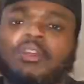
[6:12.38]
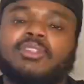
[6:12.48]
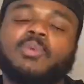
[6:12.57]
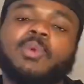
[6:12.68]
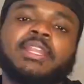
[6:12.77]

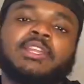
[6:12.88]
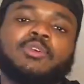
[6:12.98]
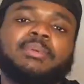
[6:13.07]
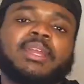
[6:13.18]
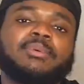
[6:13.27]
the way that you'll
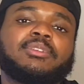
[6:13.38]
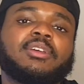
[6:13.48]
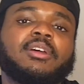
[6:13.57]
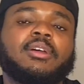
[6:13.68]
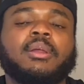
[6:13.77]
be able
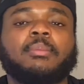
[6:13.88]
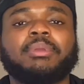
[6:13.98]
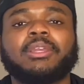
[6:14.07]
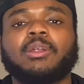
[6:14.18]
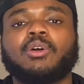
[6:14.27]
to
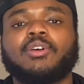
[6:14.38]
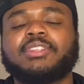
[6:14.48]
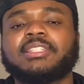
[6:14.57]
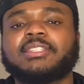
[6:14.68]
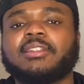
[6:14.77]
beat a lot of
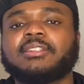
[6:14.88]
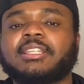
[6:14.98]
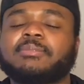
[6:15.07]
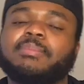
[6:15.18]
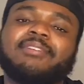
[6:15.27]
these sellers
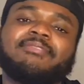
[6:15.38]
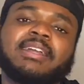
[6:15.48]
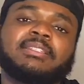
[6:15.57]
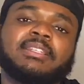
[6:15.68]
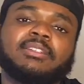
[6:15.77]
is by
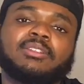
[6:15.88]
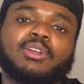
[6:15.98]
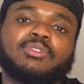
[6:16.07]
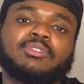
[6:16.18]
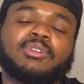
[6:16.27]
rising in the
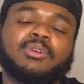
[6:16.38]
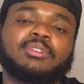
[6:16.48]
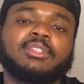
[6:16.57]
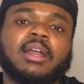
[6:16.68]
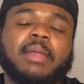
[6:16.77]
search
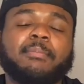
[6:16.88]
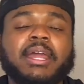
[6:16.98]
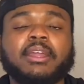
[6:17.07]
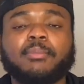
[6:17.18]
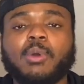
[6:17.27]
results. And my
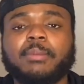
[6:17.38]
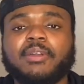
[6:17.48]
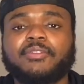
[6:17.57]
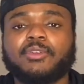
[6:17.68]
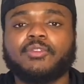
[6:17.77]
number one
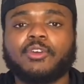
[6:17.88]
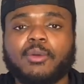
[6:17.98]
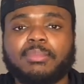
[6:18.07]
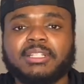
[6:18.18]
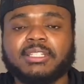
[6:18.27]
method of
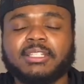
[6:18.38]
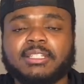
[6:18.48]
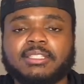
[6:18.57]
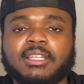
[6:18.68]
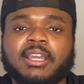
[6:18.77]
accomplishing
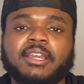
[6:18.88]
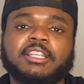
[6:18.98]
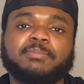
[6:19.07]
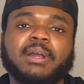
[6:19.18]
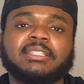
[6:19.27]
this is
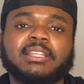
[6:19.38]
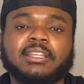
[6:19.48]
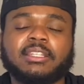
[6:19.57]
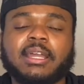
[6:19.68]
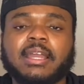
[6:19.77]
by selling
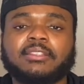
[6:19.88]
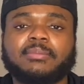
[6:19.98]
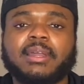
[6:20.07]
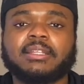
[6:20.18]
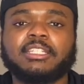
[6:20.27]
the item
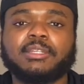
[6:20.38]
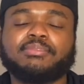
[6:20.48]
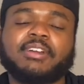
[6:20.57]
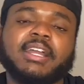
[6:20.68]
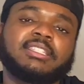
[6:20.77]
at a cheap
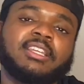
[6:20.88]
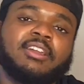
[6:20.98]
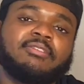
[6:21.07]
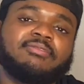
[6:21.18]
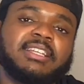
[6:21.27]
price,
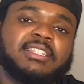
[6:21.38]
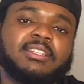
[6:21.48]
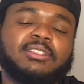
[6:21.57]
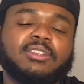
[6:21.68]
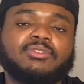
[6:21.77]
rising in
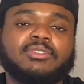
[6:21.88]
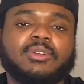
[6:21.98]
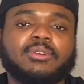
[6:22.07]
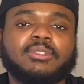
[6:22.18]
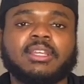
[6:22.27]
search
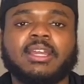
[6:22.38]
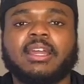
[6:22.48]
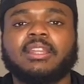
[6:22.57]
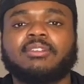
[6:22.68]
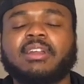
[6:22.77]
results,
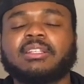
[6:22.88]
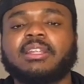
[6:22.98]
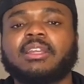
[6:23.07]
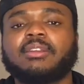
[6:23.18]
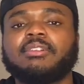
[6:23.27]
and then
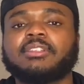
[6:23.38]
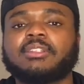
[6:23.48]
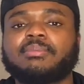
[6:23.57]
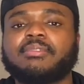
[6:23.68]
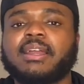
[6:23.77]
gradually increasing the
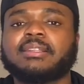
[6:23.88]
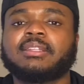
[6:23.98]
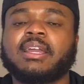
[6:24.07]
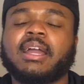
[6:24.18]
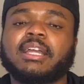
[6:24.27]
price
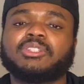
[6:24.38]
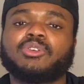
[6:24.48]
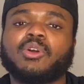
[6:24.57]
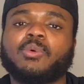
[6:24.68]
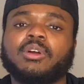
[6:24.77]
as you
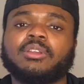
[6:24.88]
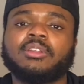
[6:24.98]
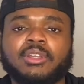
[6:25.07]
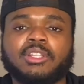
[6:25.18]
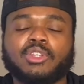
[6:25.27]
go on.
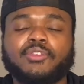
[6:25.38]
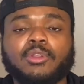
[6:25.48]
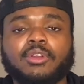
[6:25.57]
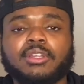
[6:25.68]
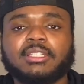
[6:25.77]
So if you're
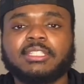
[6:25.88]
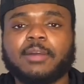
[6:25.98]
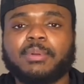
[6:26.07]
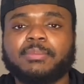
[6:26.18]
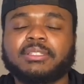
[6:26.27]
looking to set up
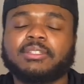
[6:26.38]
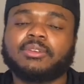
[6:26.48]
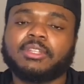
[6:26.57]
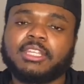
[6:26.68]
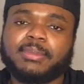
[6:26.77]
a business
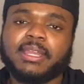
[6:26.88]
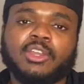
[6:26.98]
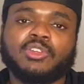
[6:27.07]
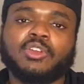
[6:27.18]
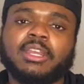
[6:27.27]
on eBay,
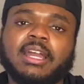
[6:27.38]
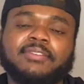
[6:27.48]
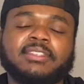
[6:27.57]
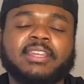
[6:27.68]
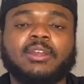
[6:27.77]
you're gonna have
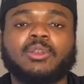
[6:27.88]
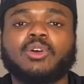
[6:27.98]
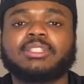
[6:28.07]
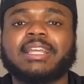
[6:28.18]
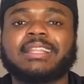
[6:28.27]
to take a
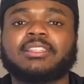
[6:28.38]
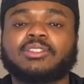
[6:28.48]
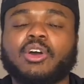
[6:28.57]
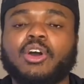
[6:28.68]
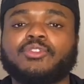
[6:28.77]
loss at the
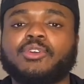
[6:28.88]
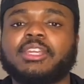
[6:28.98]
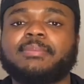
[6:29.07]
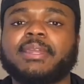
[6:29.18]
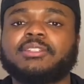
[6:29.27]
start of your
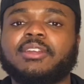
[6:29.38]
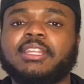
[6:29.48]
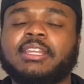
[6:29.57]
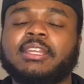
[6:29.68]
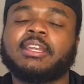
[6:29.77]
eBay
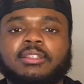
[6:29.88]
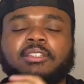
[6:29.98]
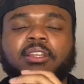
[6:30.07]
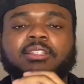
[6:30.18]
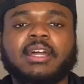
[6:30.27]
journey. The
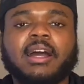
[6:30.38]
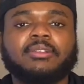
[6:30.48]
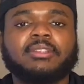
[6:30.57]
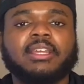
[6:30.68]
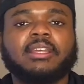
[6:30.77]
sellers that are
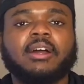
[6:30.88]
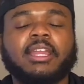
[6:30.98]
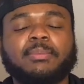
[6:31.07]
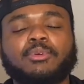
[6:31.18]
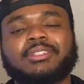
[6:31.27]
out there that are
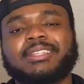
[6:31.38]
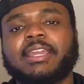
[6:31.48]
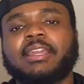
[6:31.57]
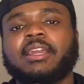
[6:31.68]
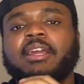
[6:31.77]
able to take
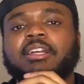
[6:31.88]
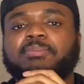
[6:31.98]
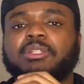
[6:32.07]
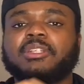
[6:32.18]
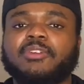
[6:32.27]
as
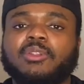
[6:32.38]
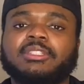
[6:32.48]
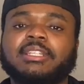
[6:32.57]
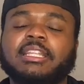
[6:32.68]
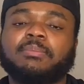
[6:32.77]
much of a
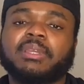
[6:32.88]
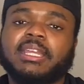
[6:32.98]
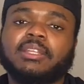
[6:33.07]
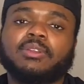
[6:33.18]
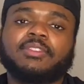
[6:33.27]
loss at the
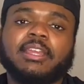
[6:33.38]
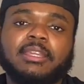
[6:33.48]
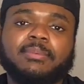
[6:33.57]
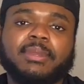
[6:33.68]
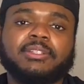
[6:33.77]
beginning of their
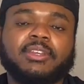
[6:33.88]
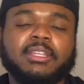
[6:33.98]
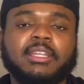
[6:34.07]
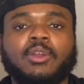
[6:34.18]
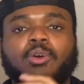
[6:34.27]
eBay
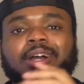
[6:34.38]
journey or at